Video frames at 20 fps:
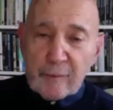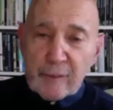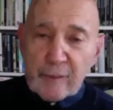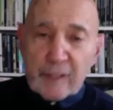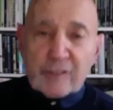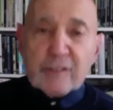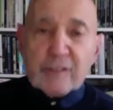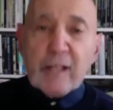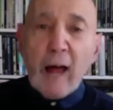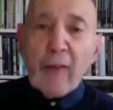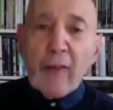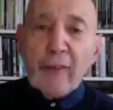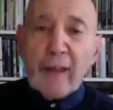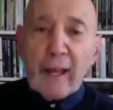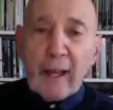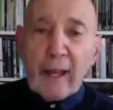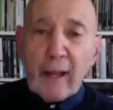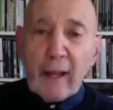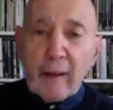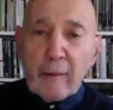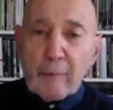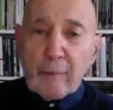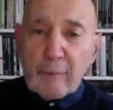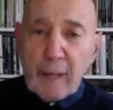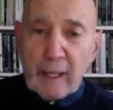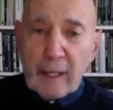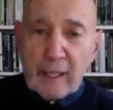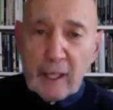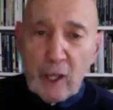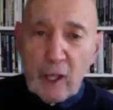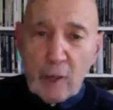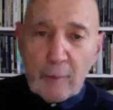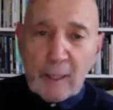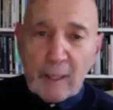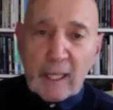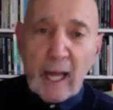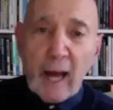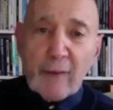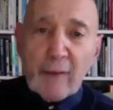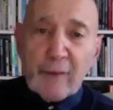there's nothing in
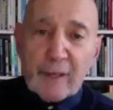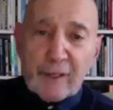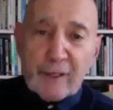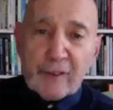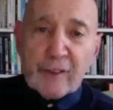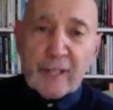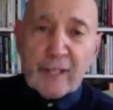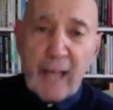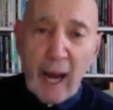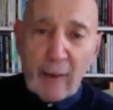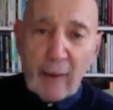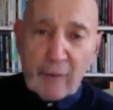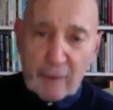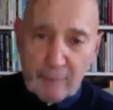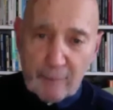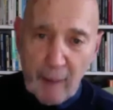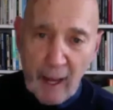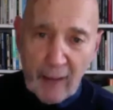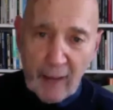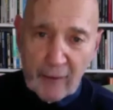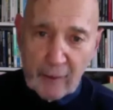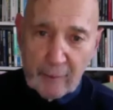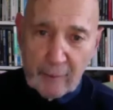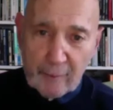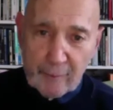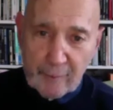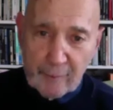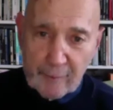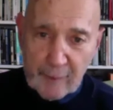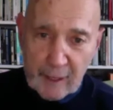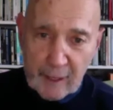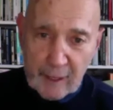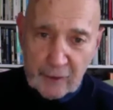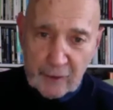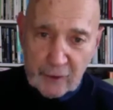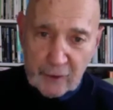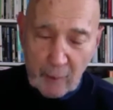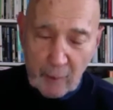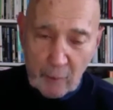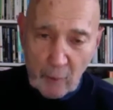human life that isn't covered by them in
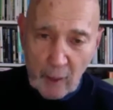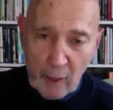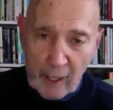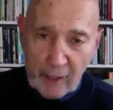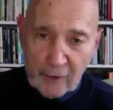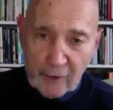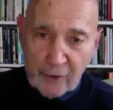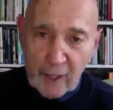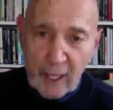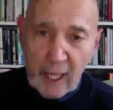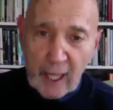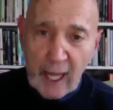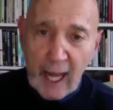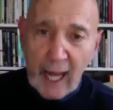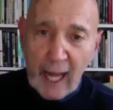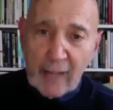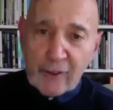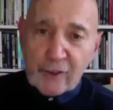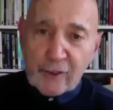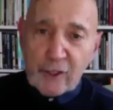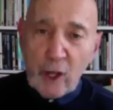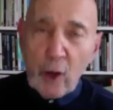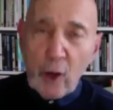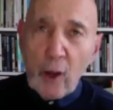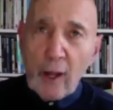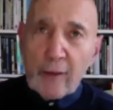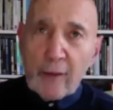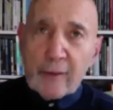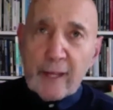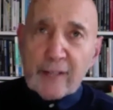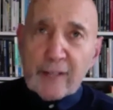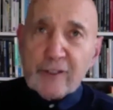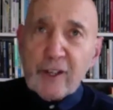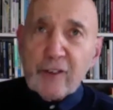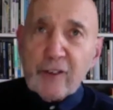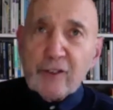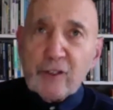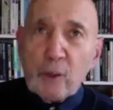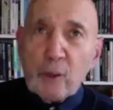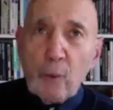some ways. And so they're
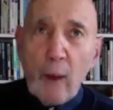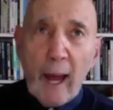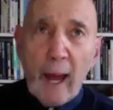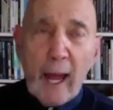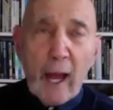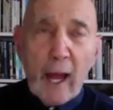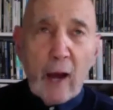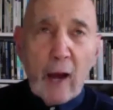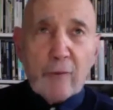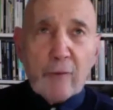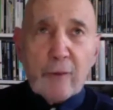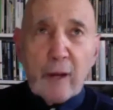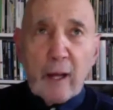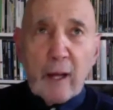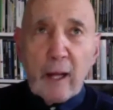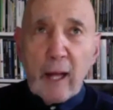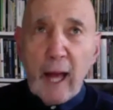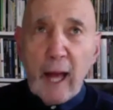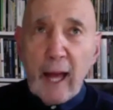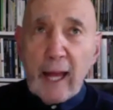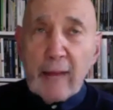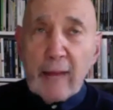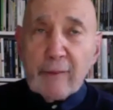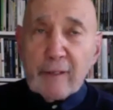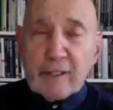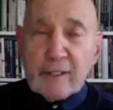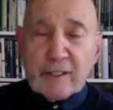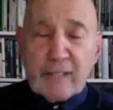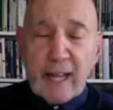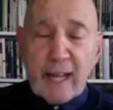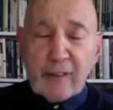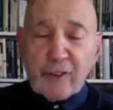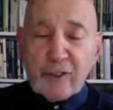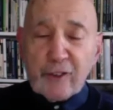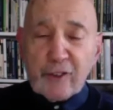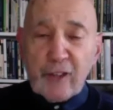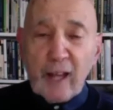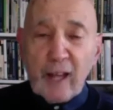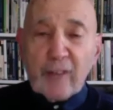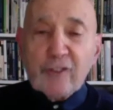just a way of, even as an
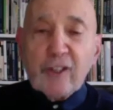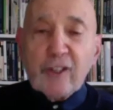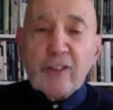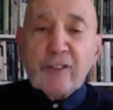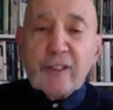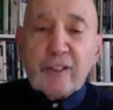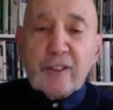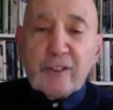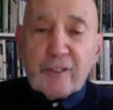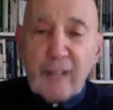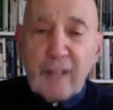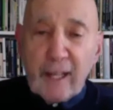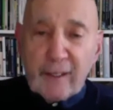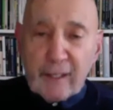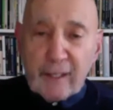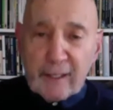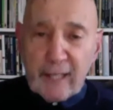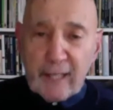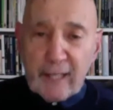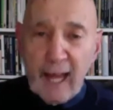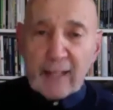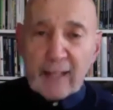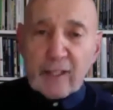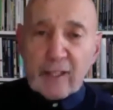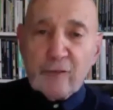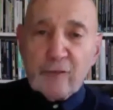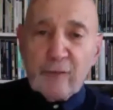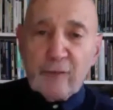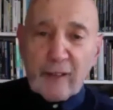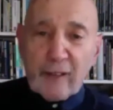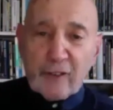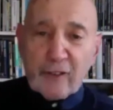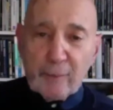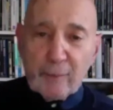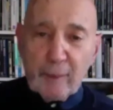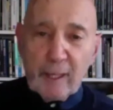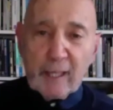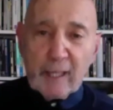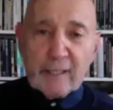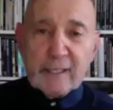exercise, just extending the actor's
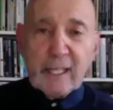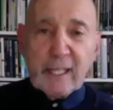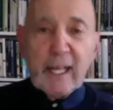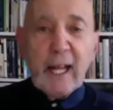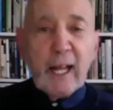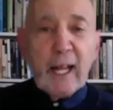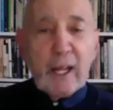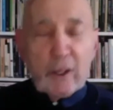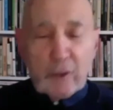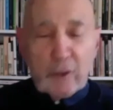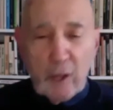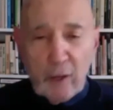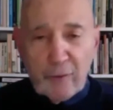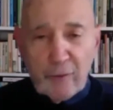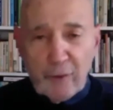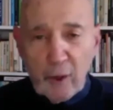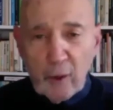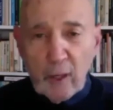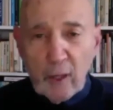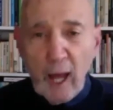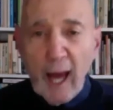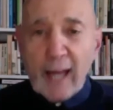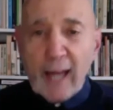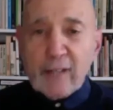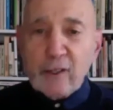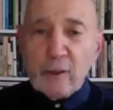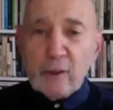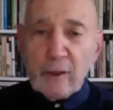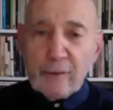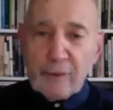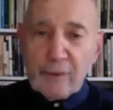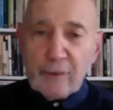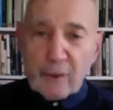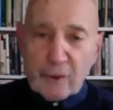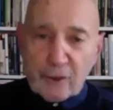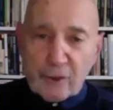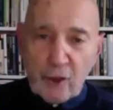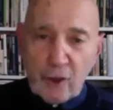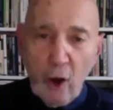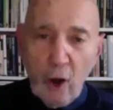flexibility. If you're light, or if you're
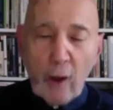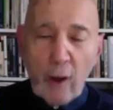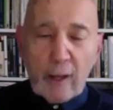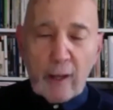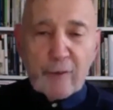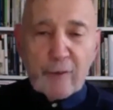strong,